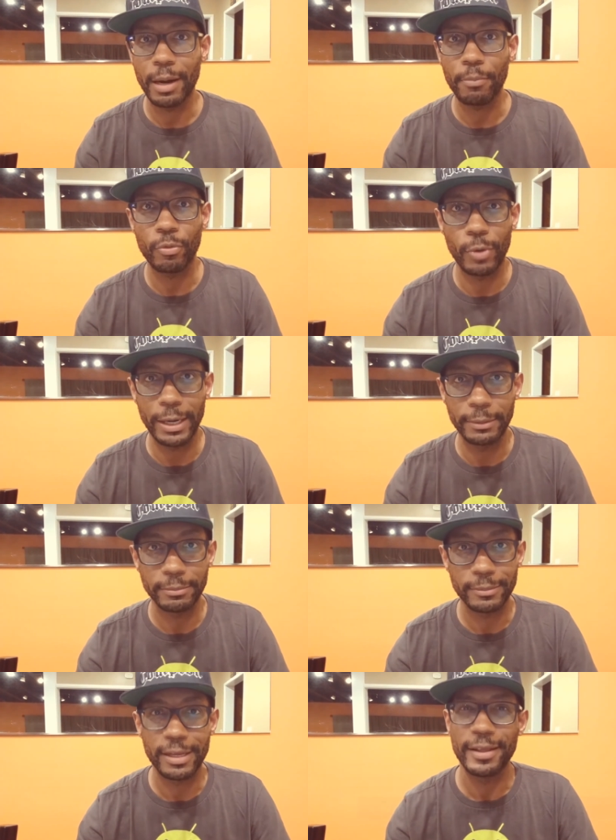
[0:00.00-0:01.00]
Number
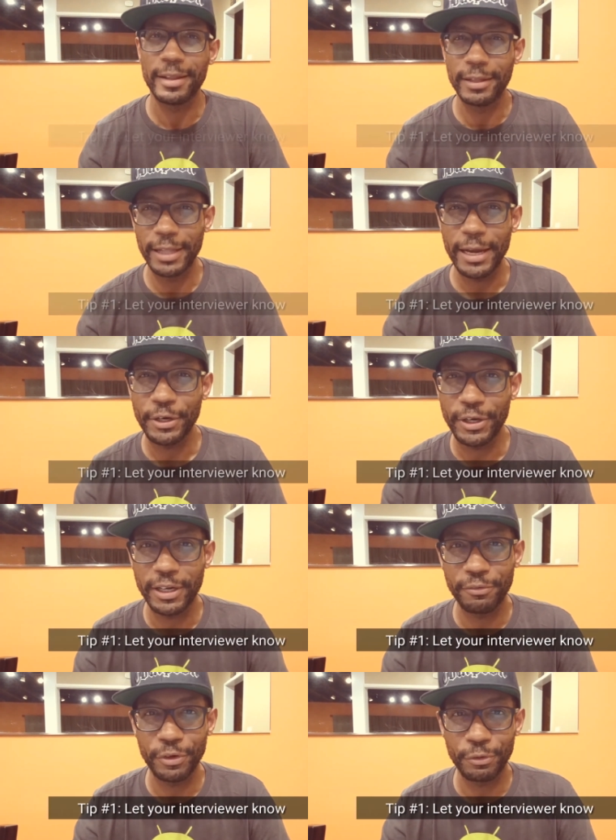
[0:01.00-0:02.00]
one, let your
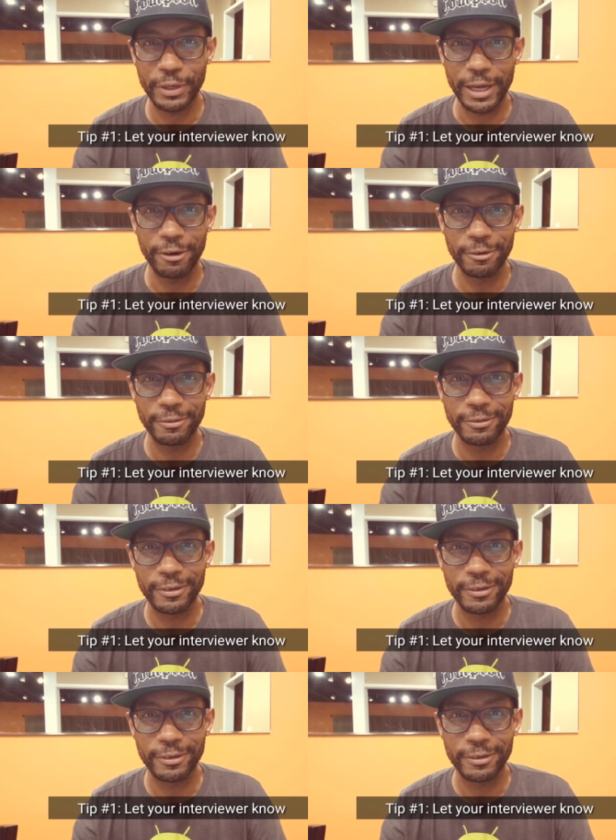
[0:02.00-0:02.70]
interviewer know.